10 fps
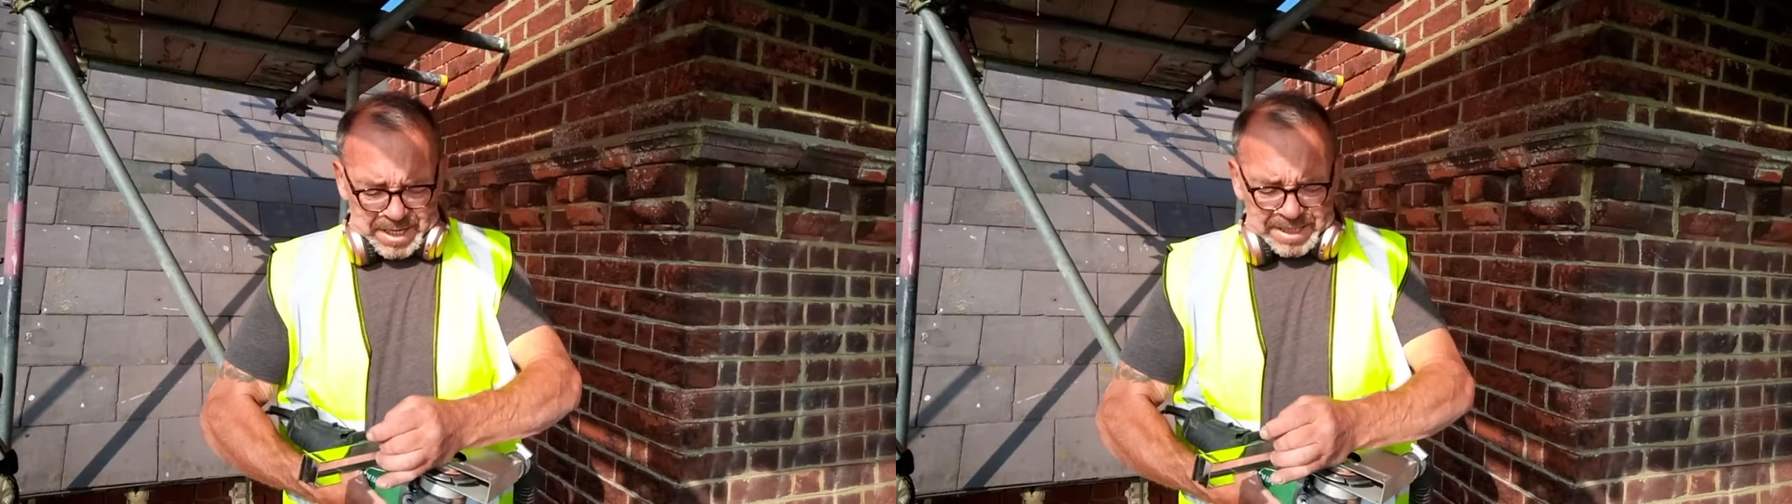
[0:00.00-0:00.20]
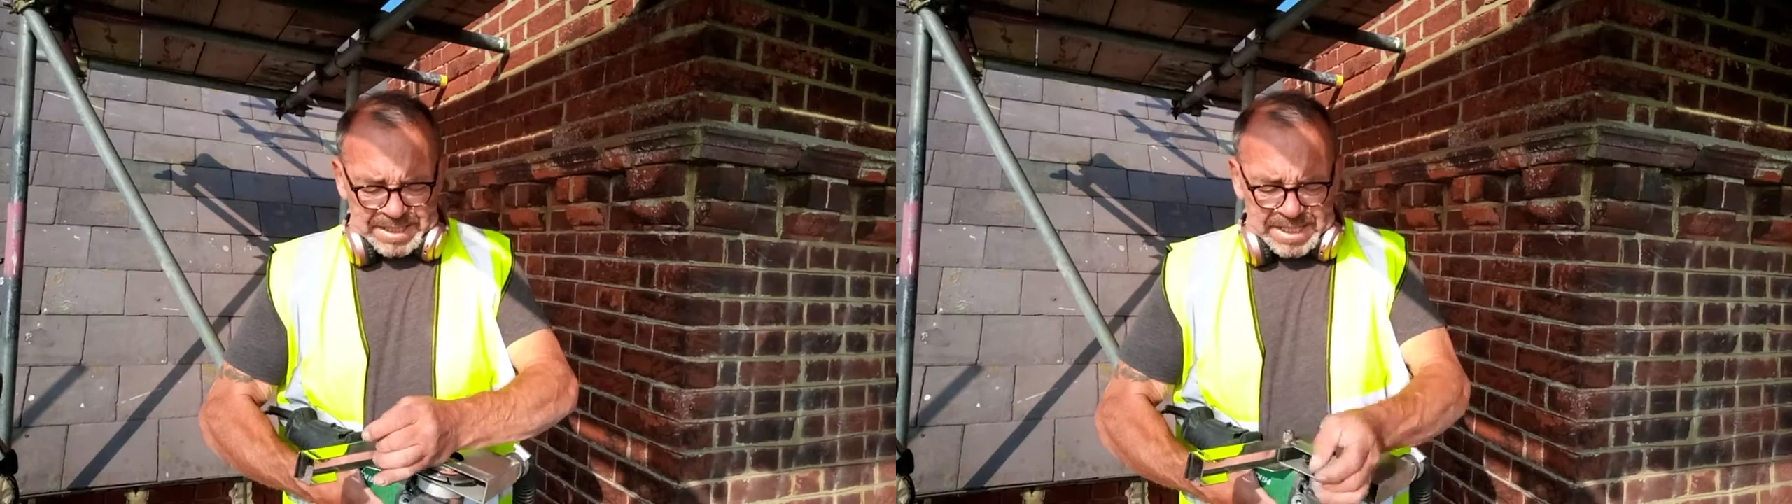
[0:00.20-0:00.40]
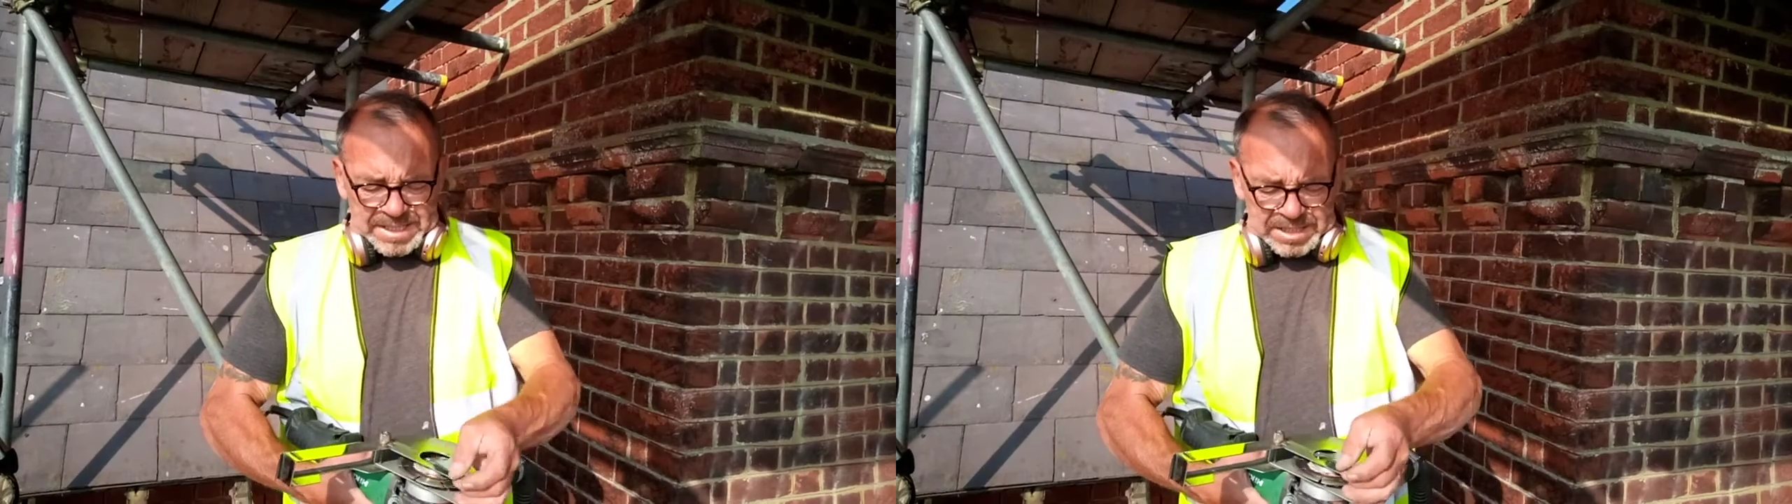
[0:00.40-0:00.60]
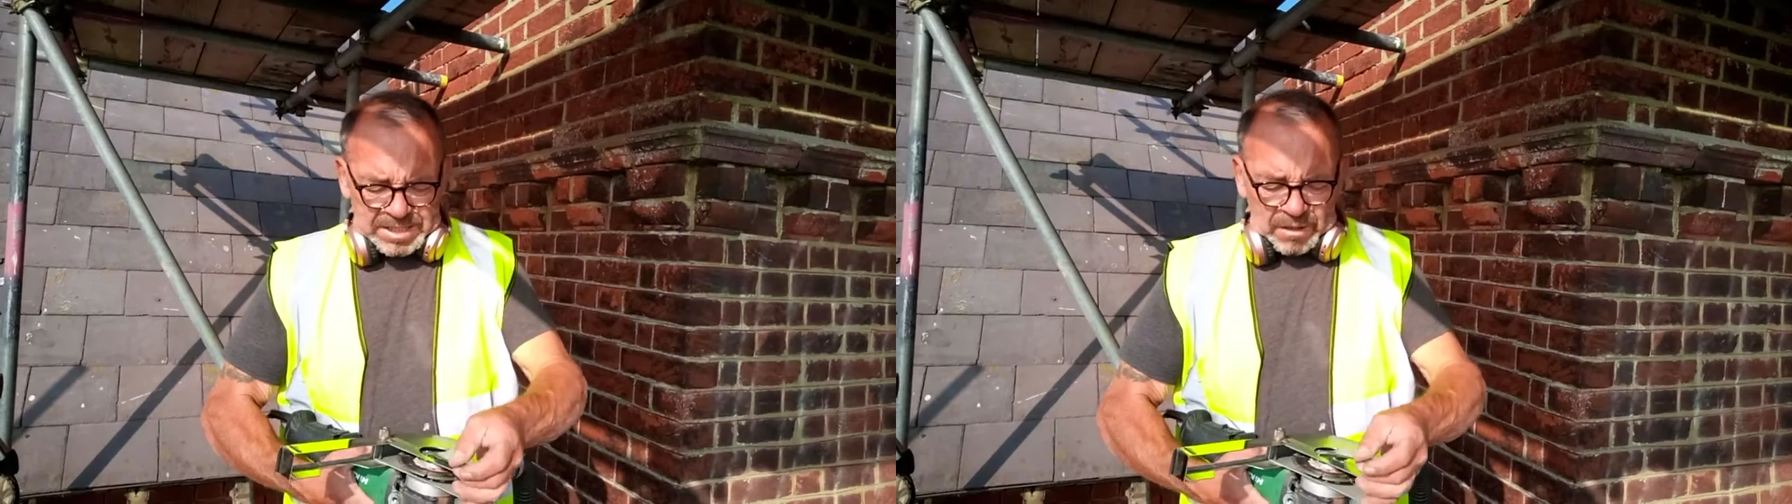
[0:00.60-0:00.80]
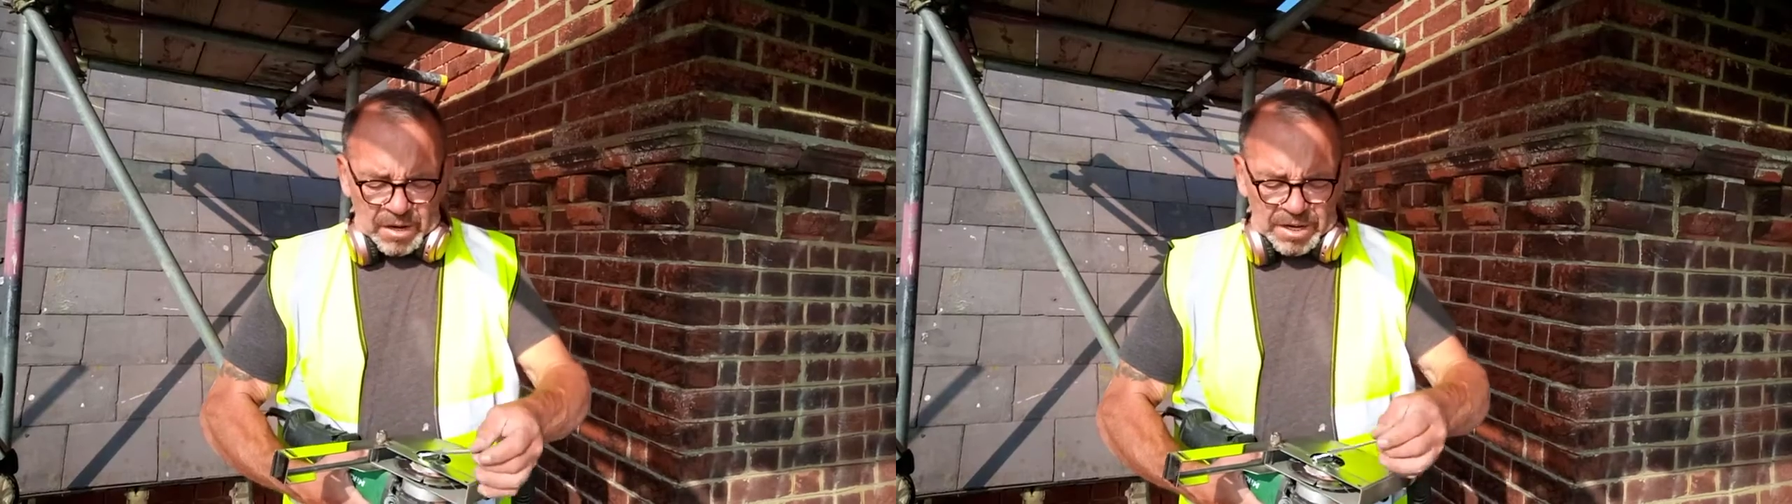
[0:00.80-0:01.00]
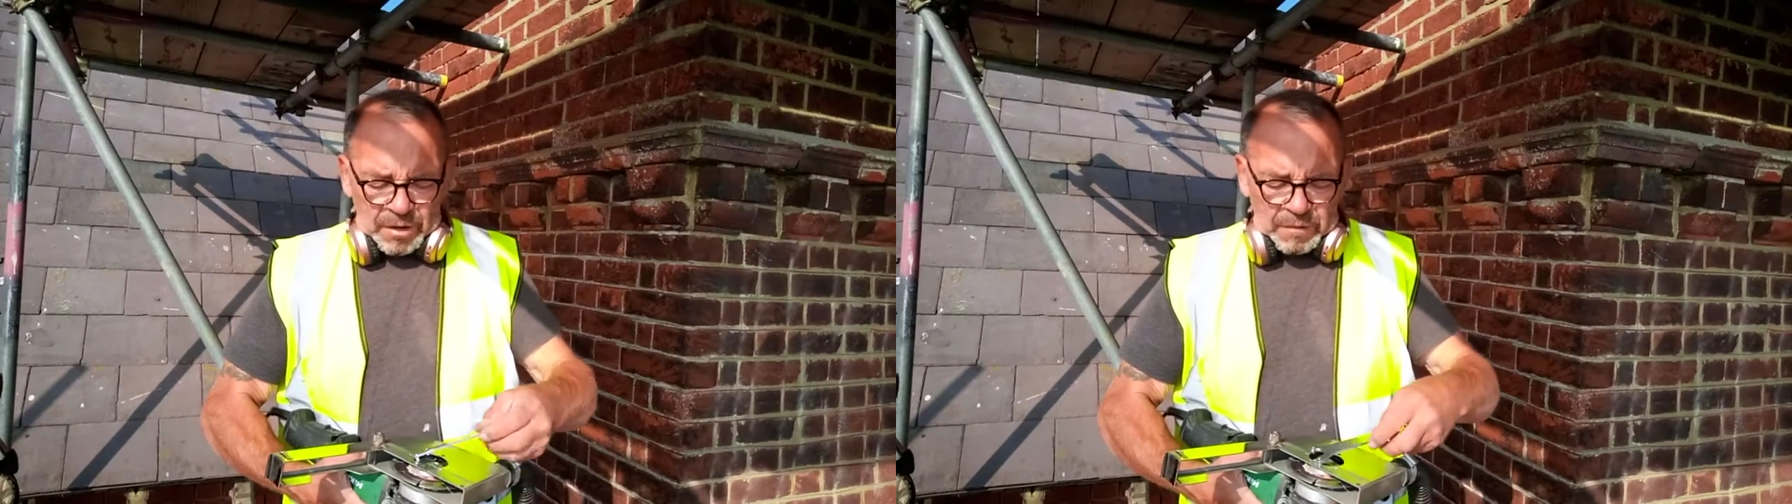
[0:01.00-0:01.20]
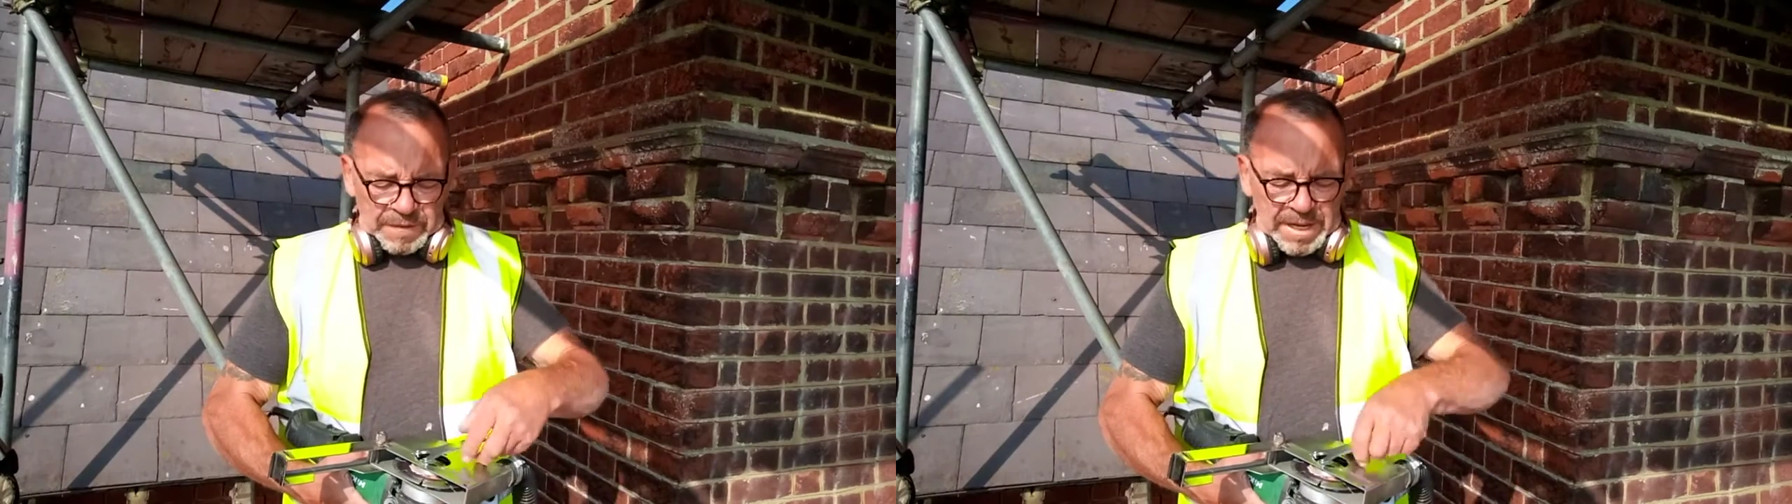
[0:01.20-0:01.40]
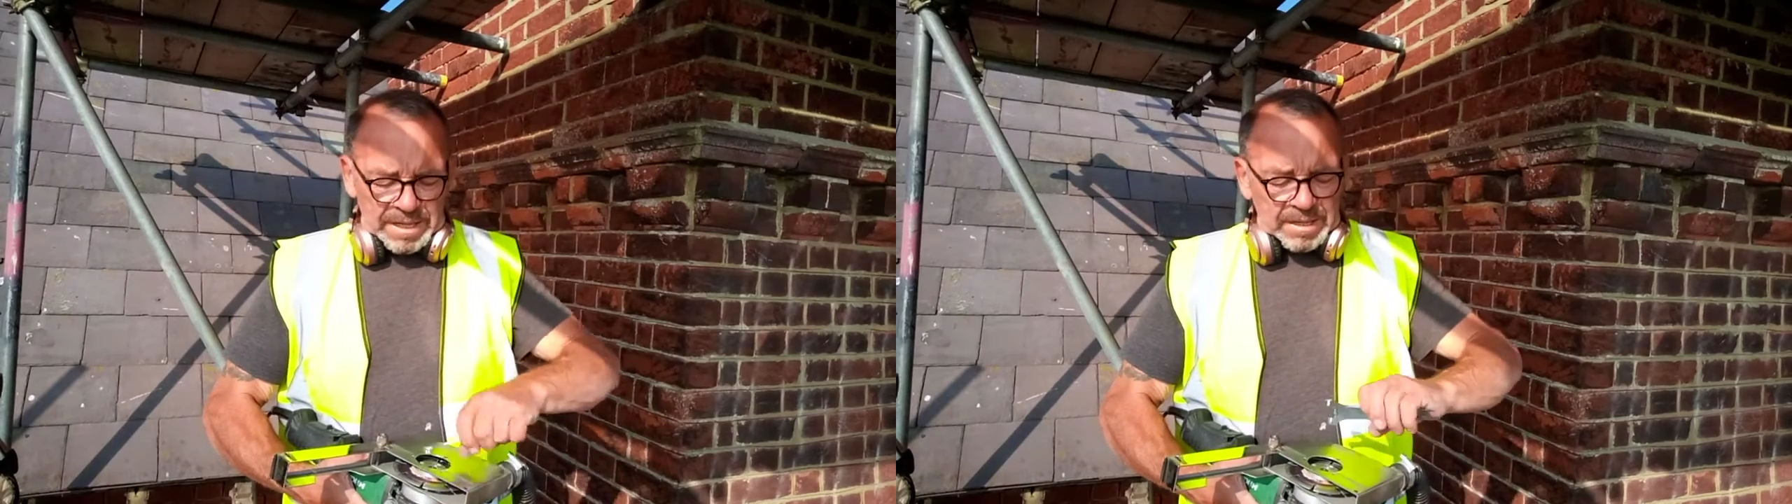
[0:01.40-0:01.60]
It tends to slide off
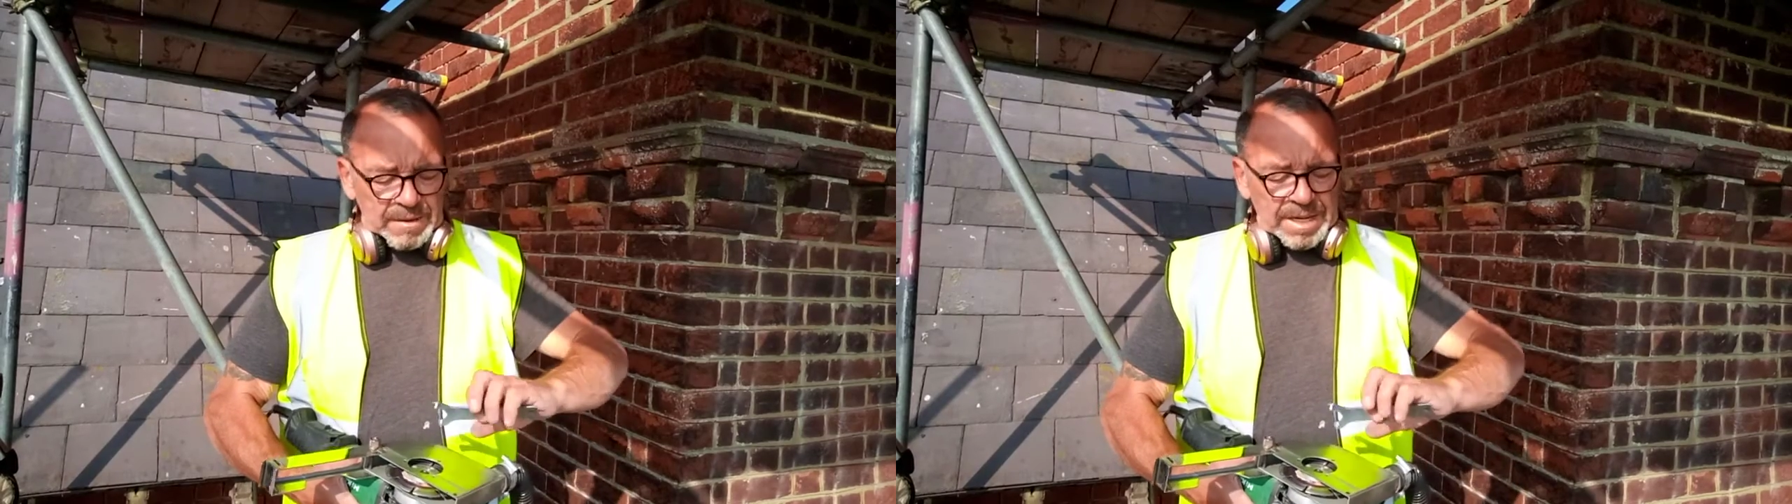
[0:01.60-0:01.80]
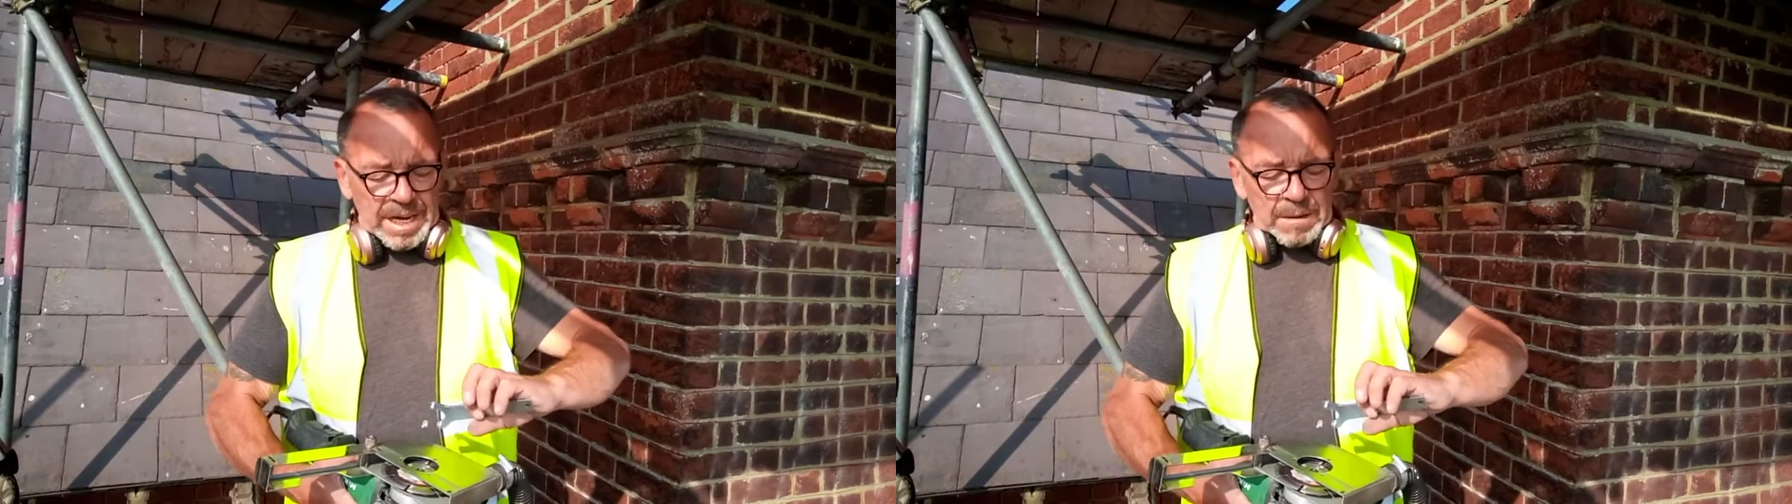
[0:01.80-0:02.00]
and you end